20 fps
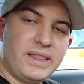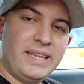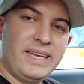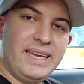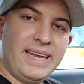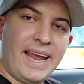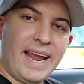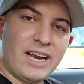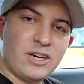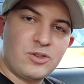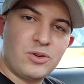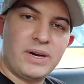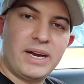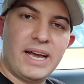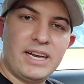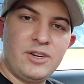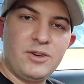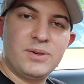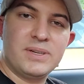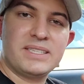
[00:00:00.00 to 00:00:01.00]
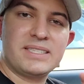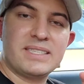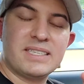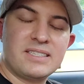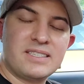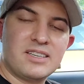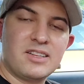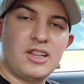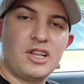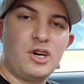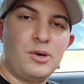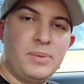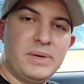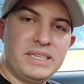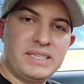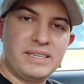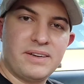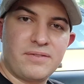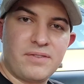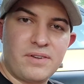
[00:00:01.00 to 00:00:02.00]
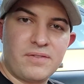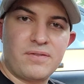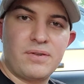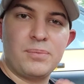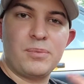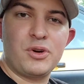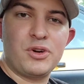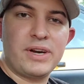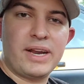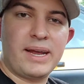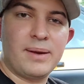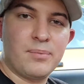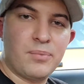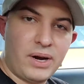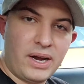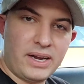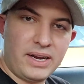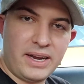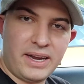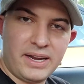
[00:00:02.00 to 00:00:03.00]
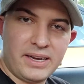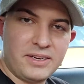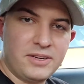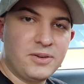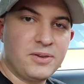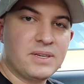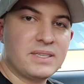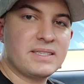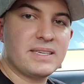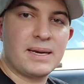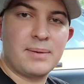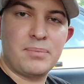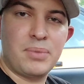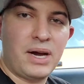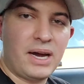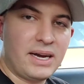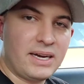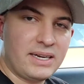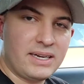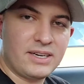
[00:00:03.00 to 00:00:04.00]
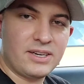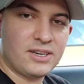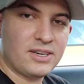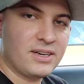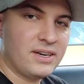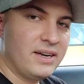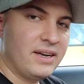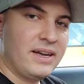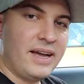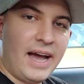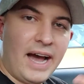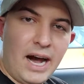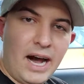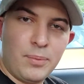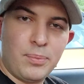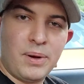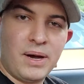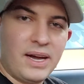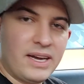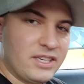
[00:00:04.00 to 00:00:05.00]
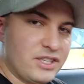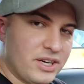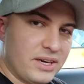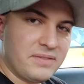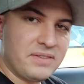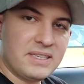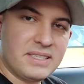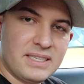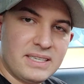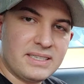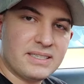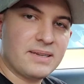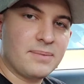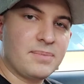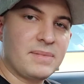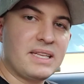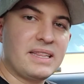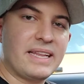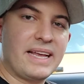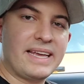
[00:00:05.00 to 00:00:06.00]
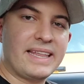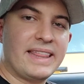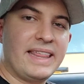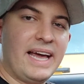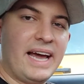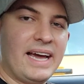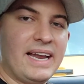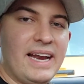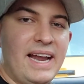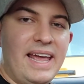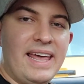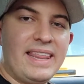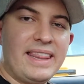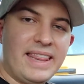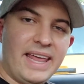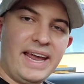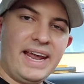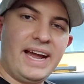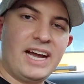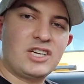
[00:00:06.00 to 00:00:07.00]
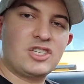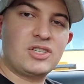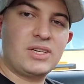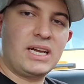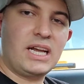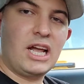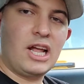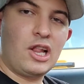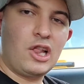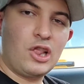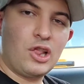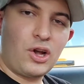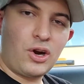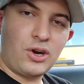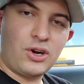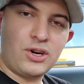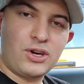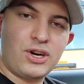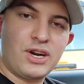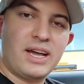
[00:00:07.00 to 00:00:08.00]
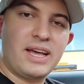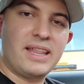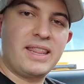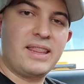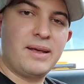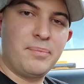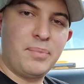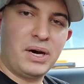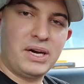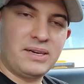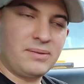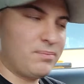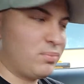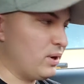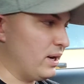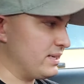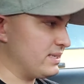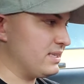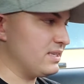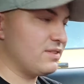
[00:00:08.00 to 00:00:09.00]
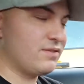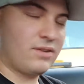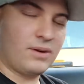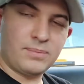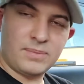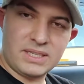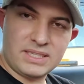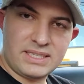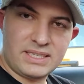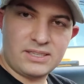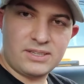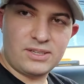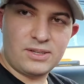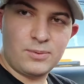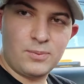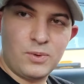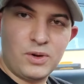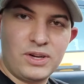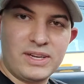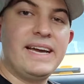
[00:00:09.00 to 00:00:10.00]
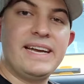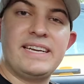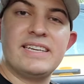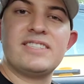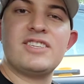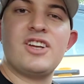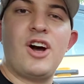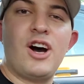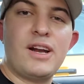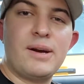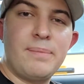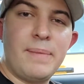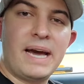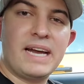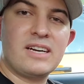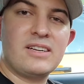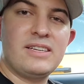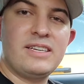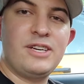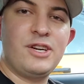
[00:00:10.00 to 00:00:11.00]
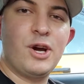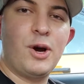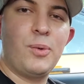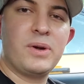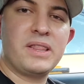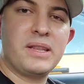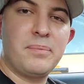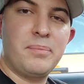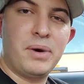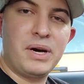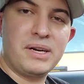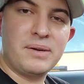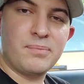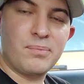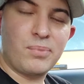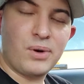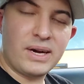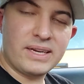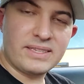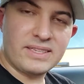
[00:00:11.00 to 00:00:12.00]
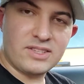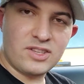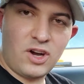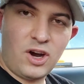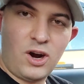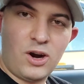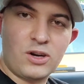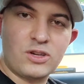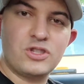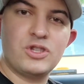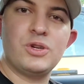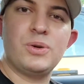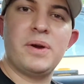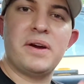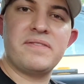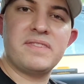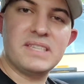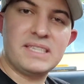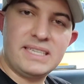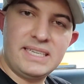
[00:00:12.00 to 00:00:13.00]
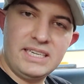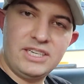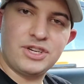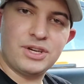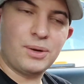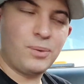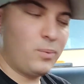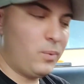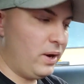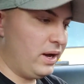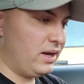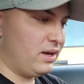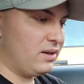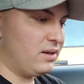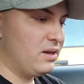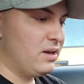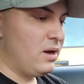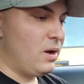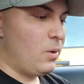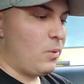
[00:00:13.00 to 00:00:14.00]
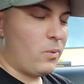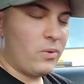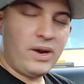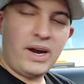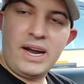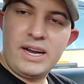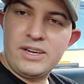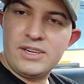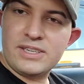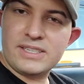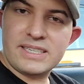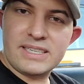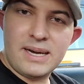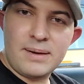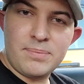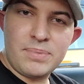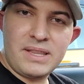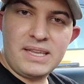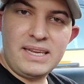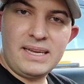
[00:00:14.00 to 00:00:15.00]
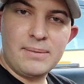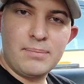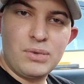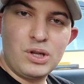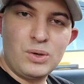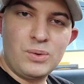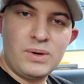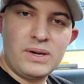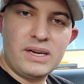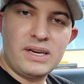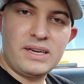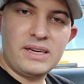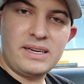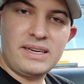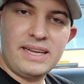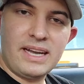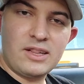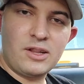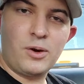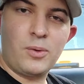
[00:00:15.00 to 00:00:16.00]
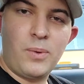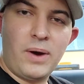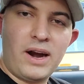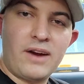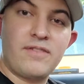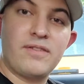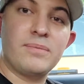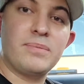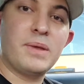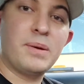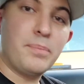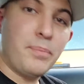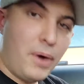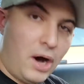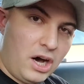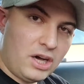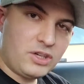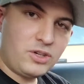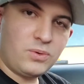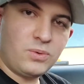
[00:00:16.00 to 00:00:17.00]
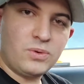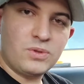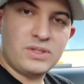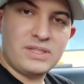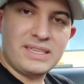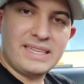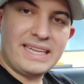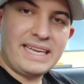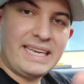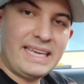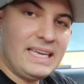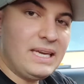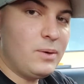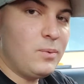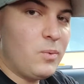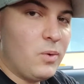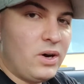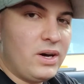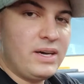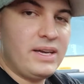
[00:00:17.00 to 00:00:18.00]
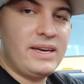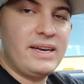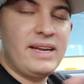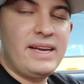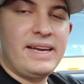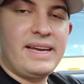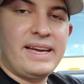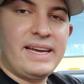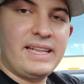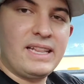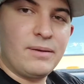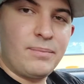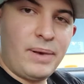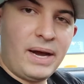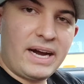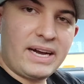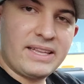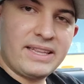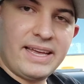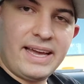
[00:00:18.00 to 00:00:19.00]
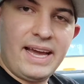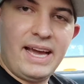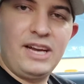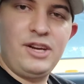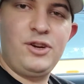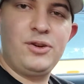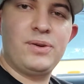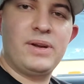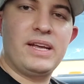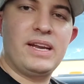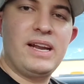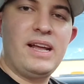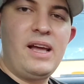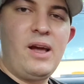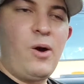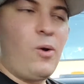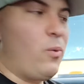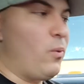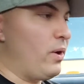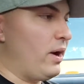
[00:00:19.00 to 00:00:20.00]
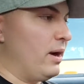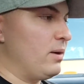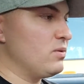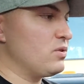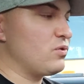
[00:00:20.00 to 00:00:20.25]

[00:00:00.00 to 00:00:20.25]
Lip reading: the Android head units, it's a little bit different from your name brand head units like Pioneer, Alpine, JVC, something like that. They actually learn the button presses from the steering wheel. It doesn't automatically know what the button presses are, so you have to teach it. Well, when I hooked up the blue and yellow wire from the module to the key 1 in the back of the head unit, when I was